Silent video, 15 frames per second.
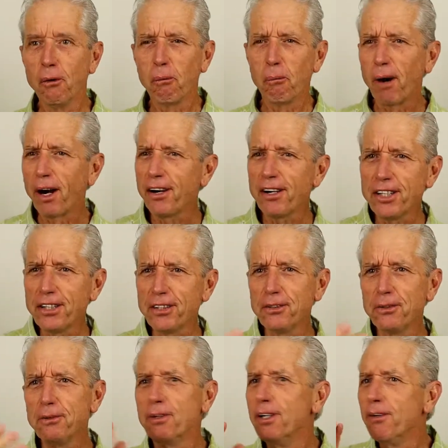What do
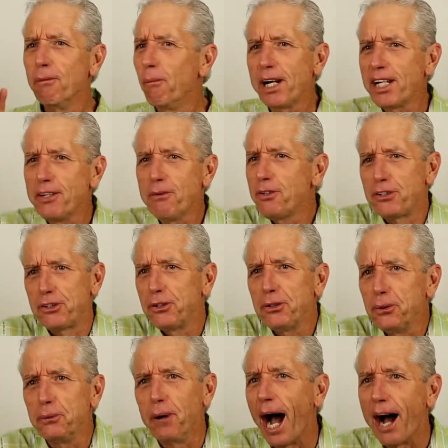you
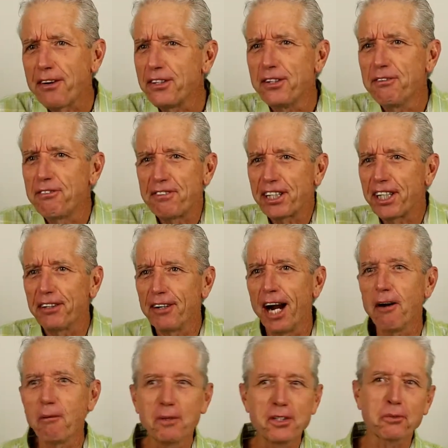do? How do you figure
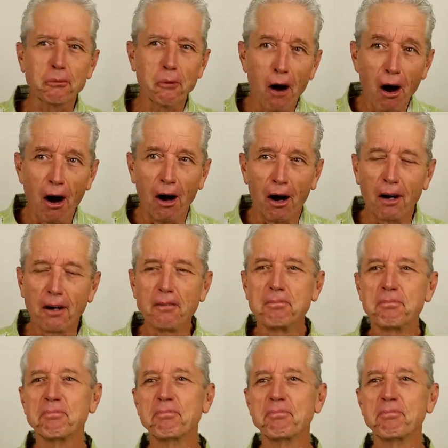out what's wrong?